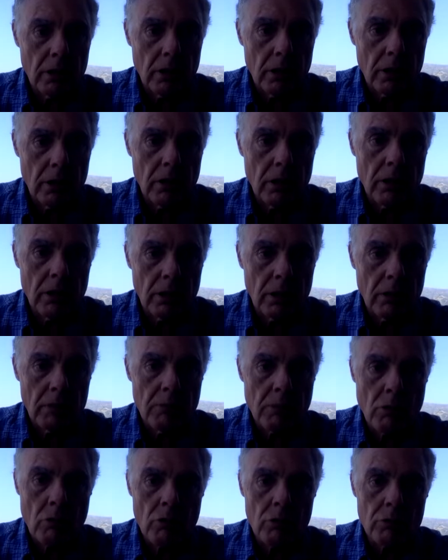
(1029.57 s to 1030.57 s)

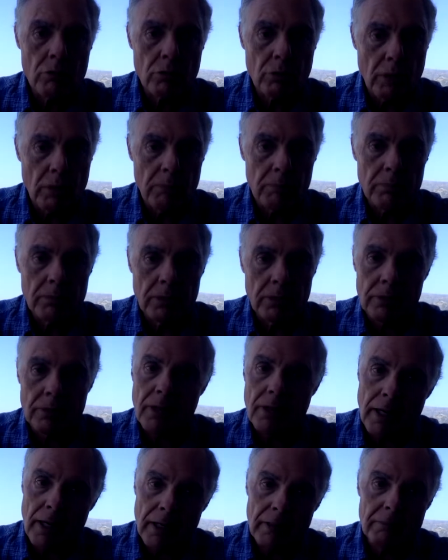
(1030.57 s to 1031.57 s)
Mr. Trump did
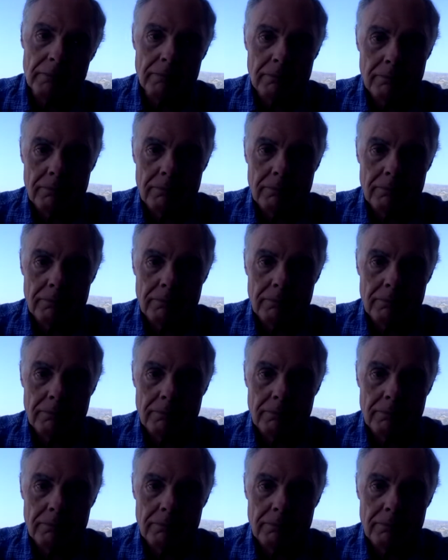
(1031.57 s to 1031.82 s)
not